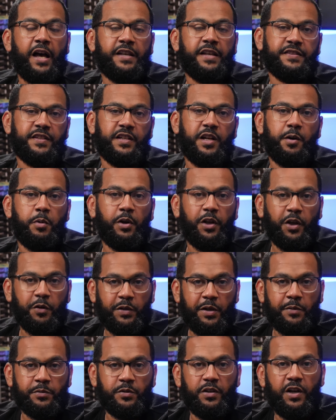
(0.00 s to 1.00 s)
Assalamu alaikum
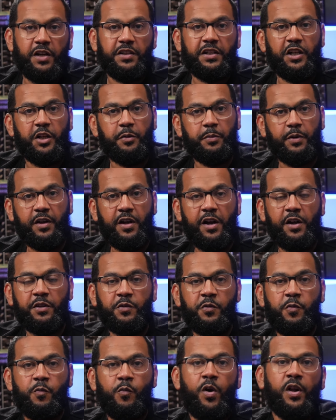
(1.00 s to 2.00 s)
wa rahmatullahi ta'ala wa
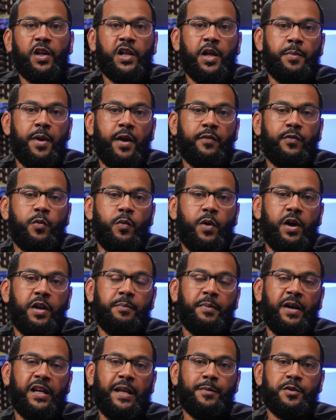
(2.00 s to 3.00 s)
barakatuh. Welcome everyone.
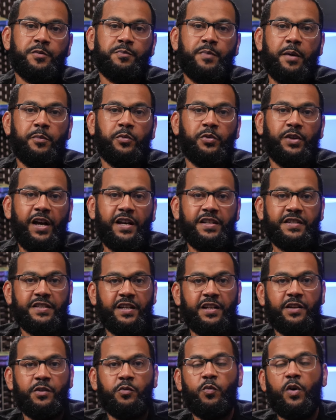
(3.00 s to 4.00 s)
My name is Mamoun
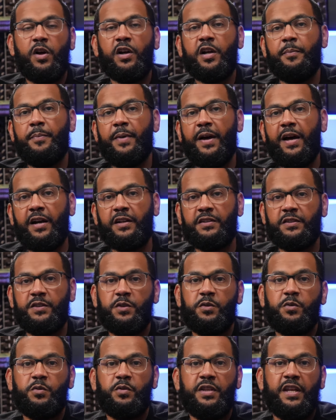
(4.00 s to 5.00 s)
Hassan. Welcome back
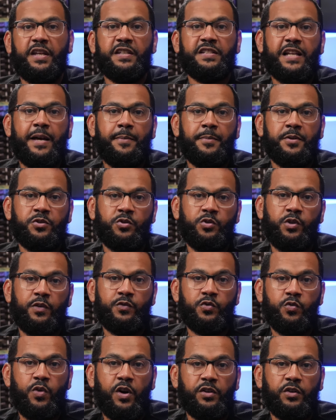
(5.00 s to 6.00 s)
to the Islamic Institute of
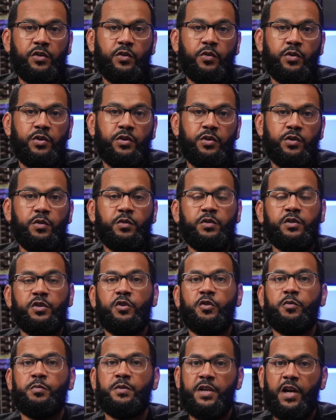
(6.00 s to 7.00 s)
Toronto
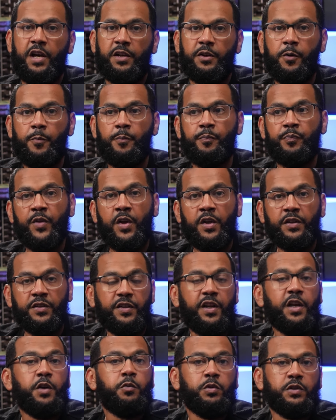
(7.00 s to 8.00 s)
YouTube channel.
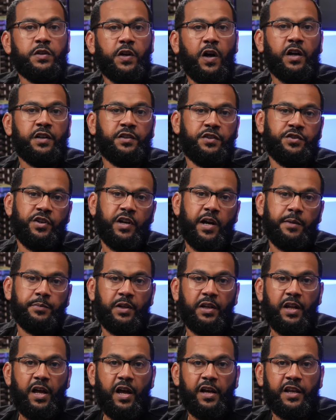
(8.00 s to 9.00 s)
Today we're talking to Sheikh
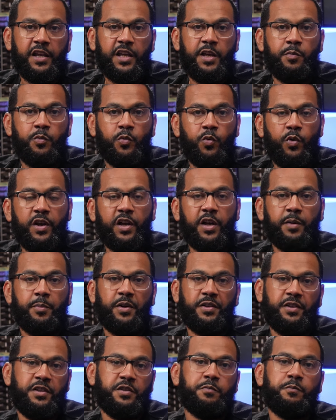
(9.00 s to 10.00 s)
Abdullah Hakim quick
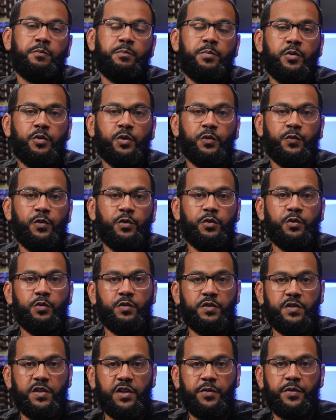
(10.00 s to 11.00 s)
about this beautiful
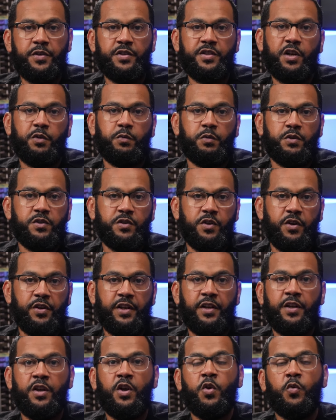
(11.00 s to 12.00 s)
new series that we're
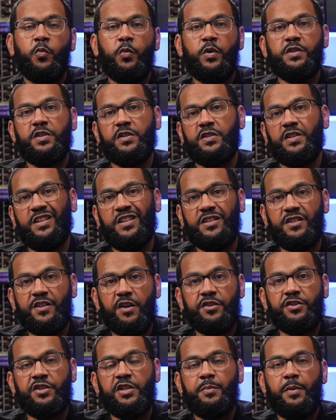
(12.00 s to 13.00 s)
starting, which is a
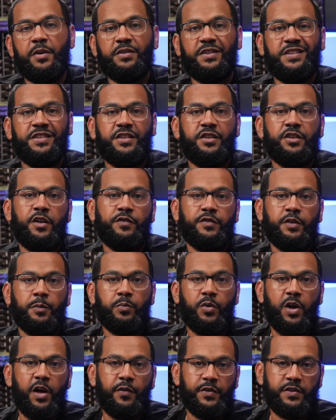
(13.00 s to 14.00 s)
discussion about the seerah of the
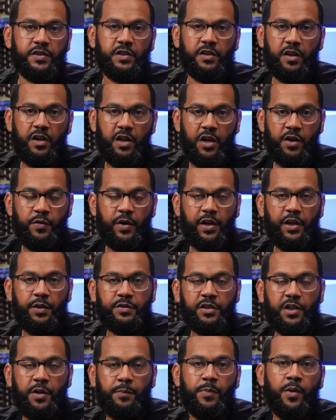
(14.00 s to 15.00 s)
Prophet sallallahu alaihi
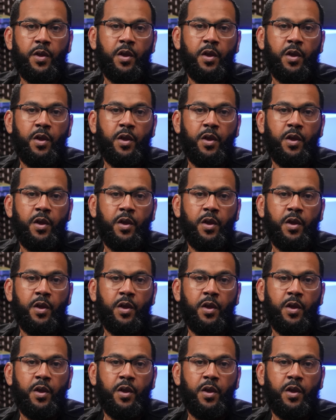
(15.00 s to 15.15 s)
wasallam.